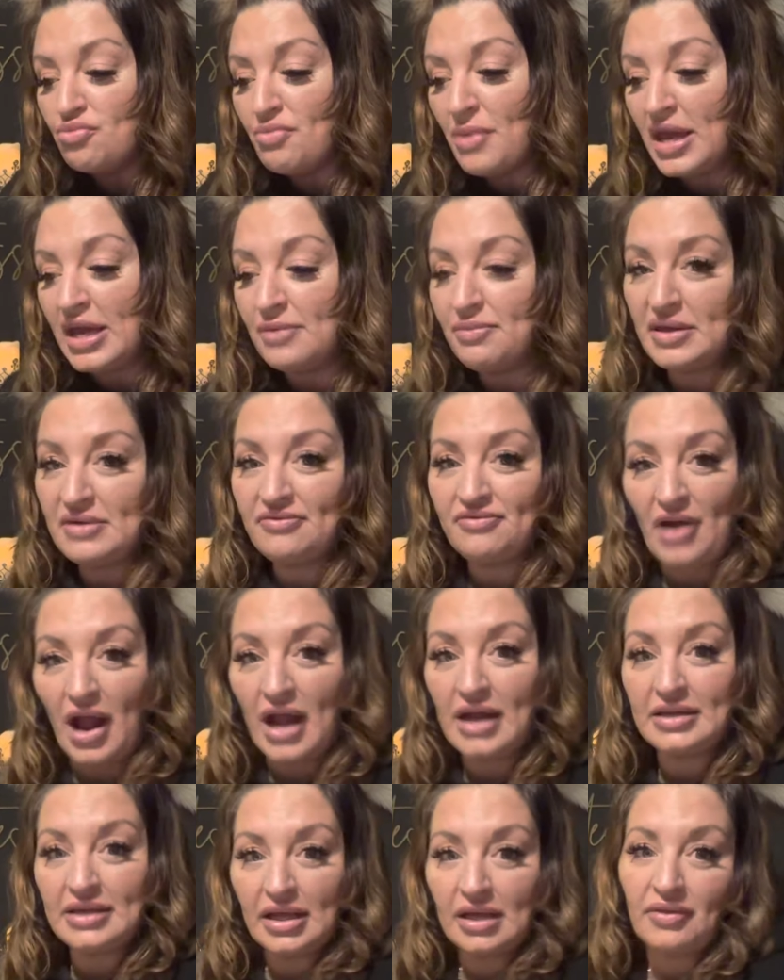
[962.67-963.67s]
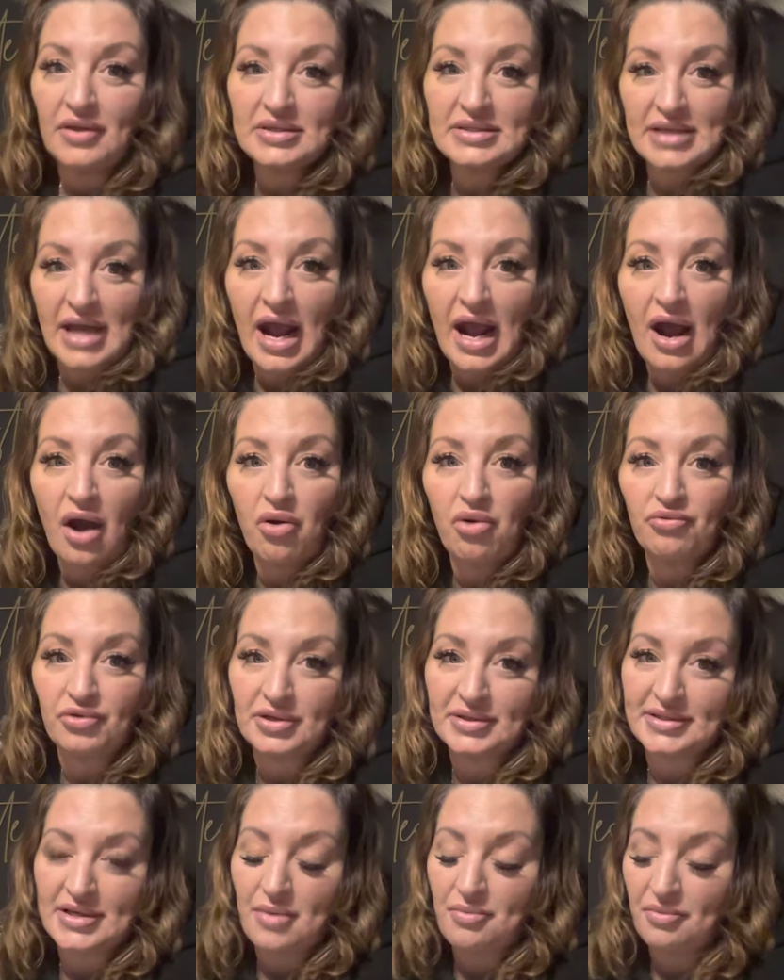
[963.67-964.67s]
may be finding this out
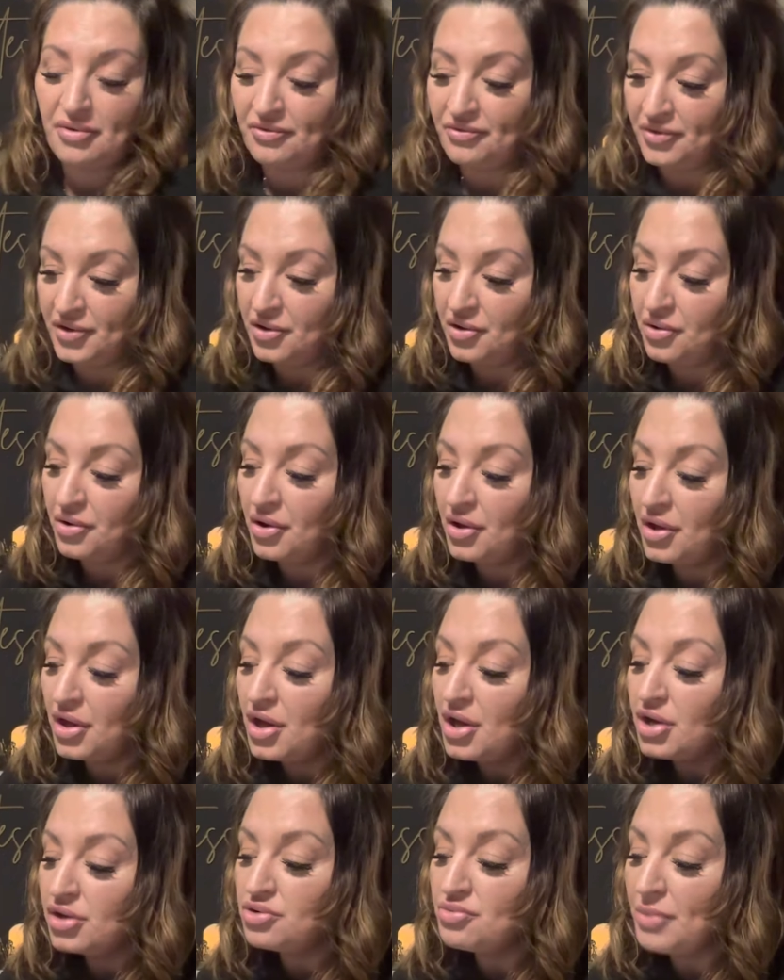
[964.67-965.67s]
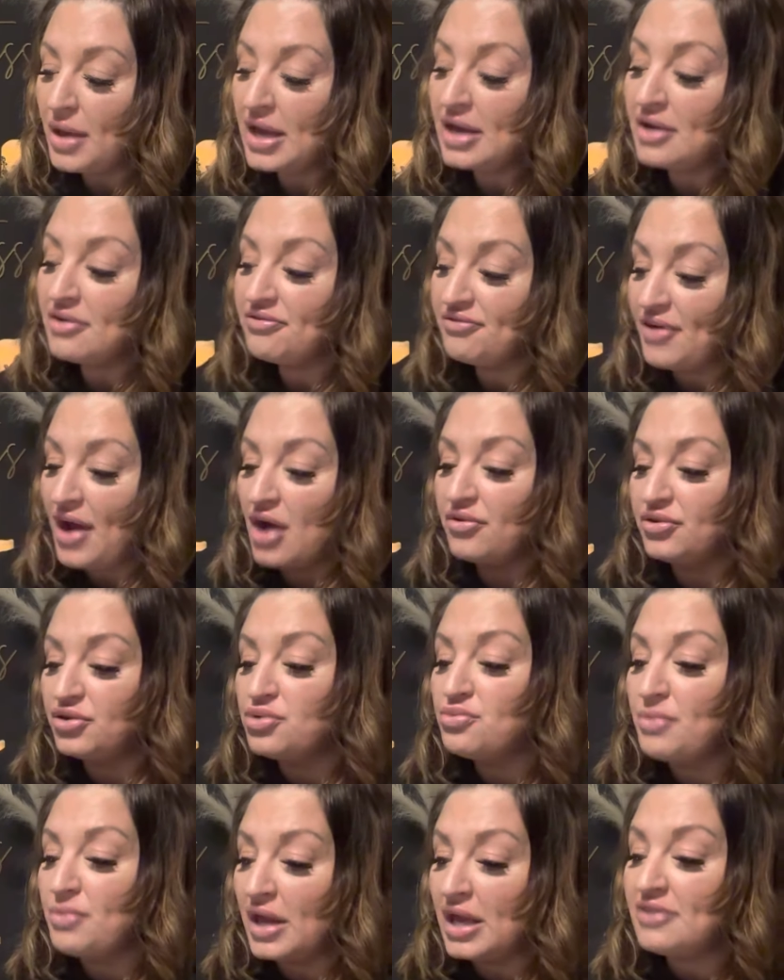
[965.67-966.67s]
for some of you. You may have found,
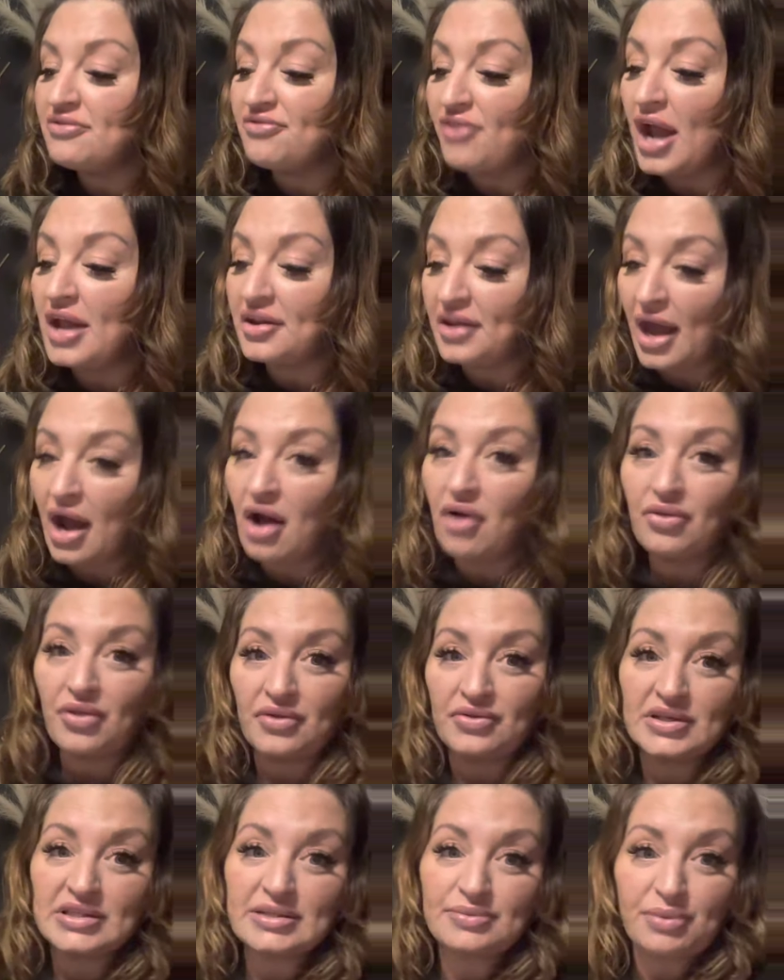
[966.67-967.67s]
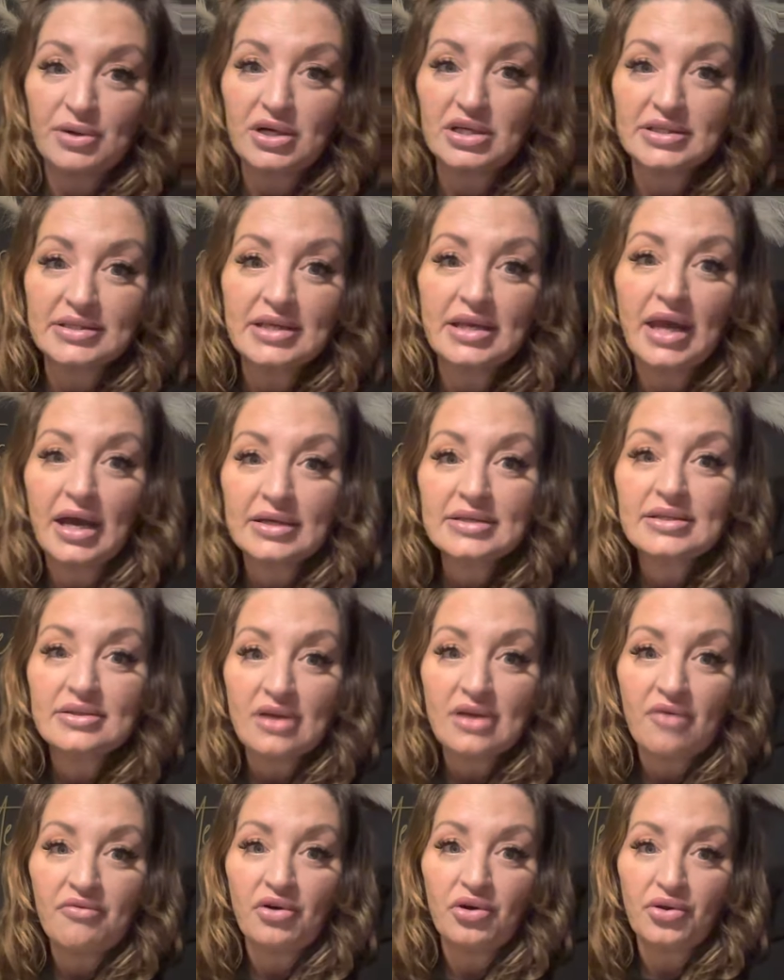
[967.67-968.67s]
you may find out that this person has
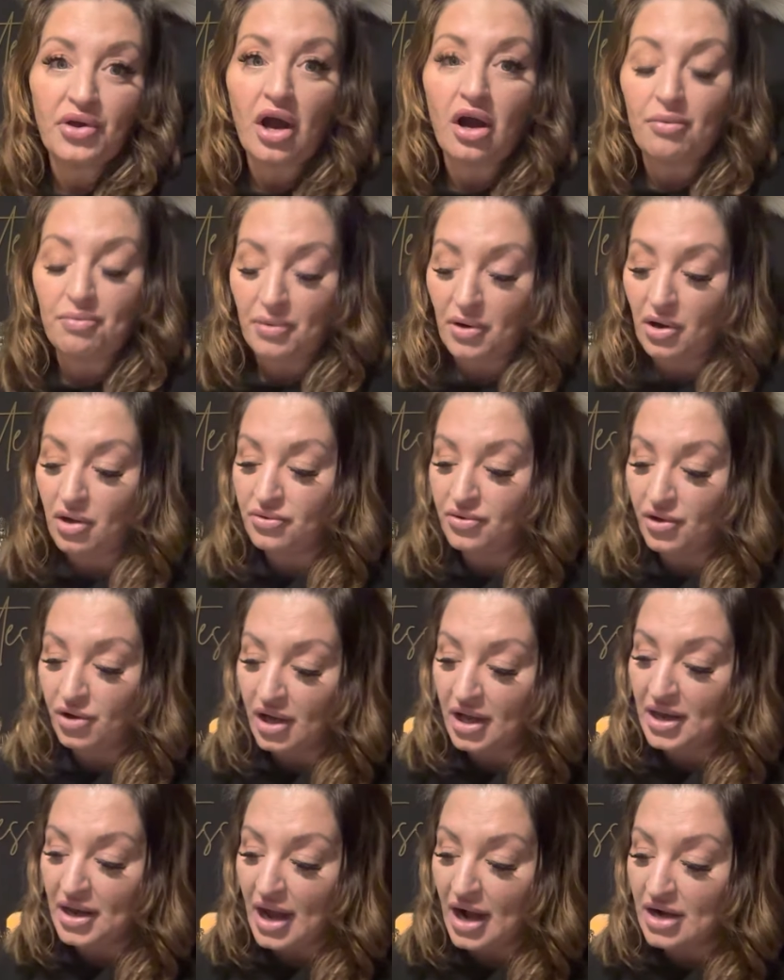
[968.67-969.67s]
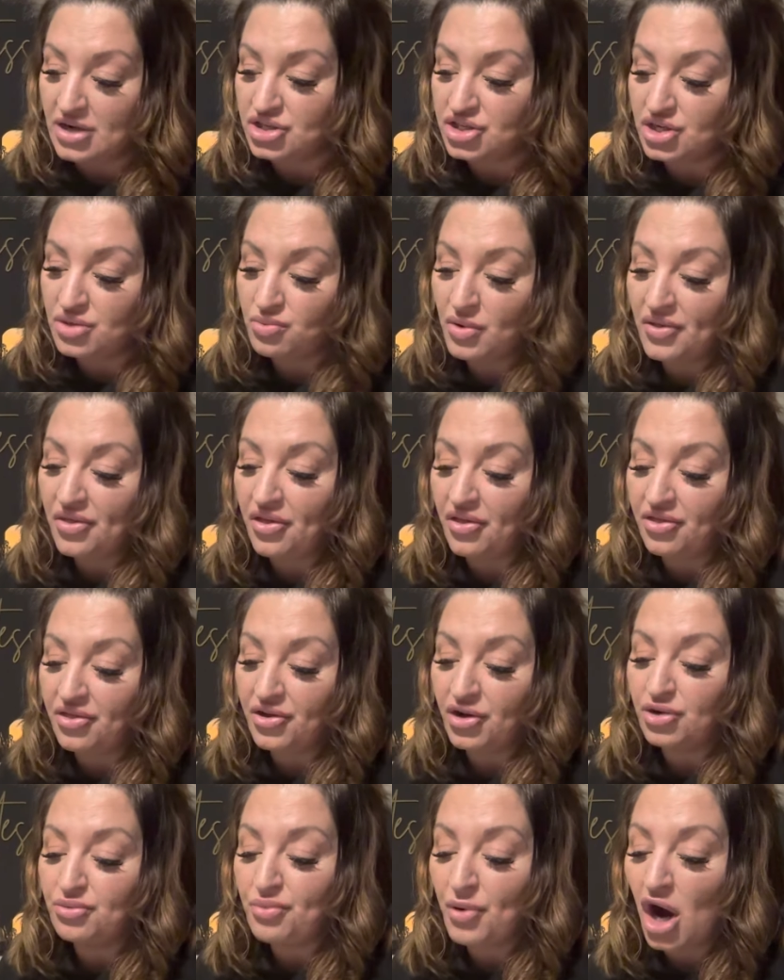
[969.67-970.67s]
leveled up their connection with a
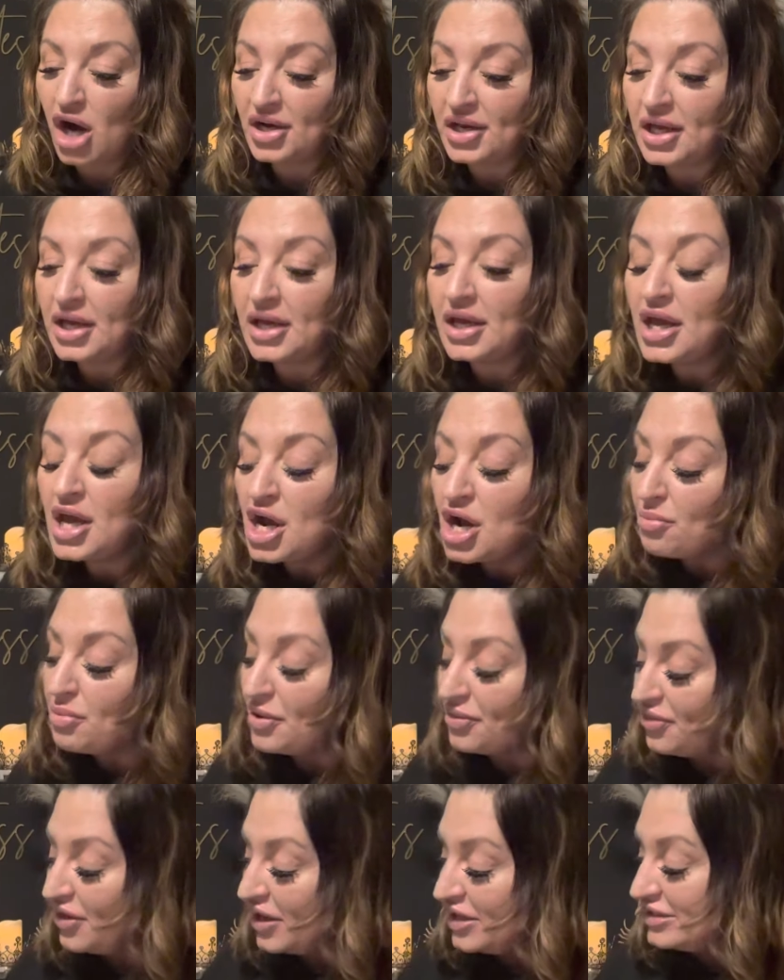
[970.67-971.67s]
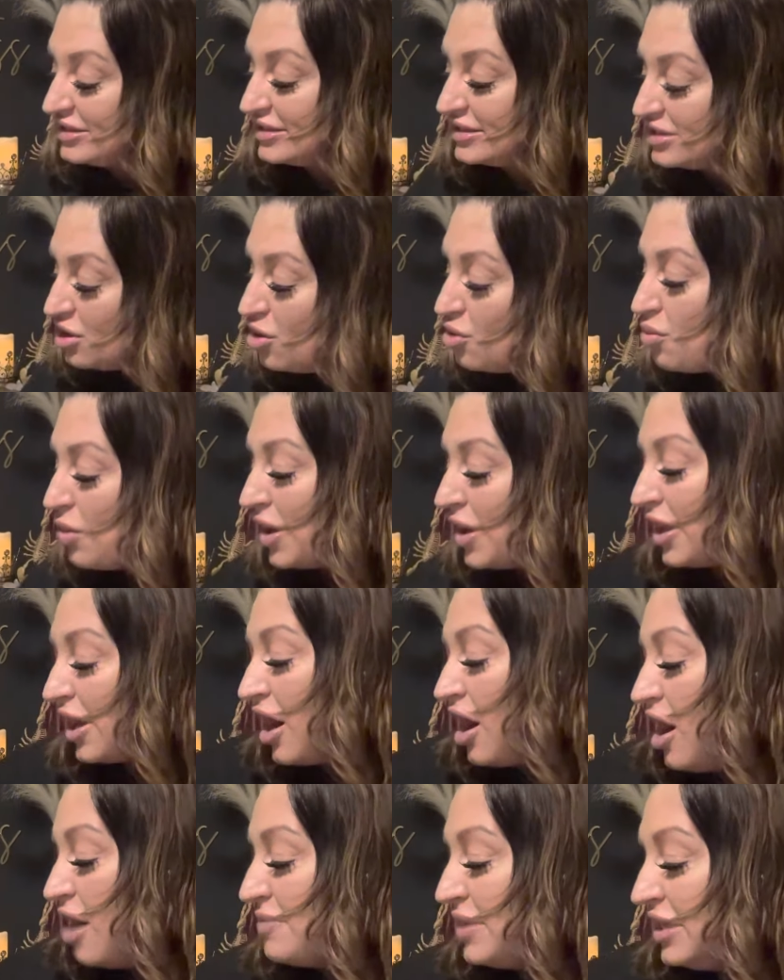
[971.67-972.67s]
third party, but they still want to
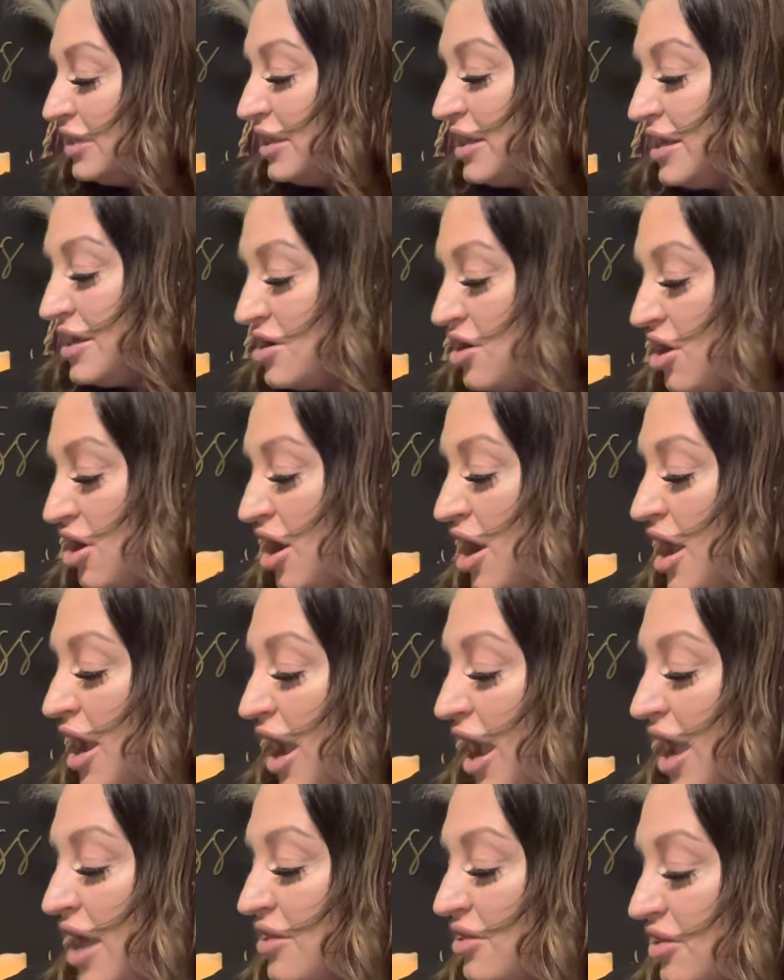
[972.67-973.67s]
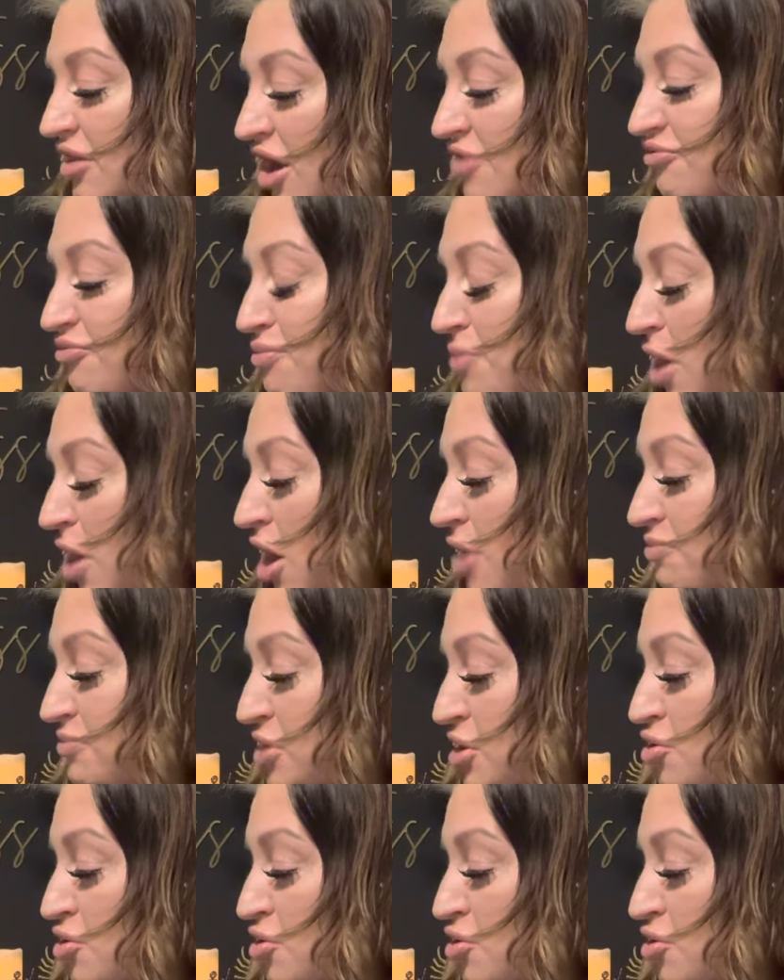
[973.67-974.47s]
come in here and love bomb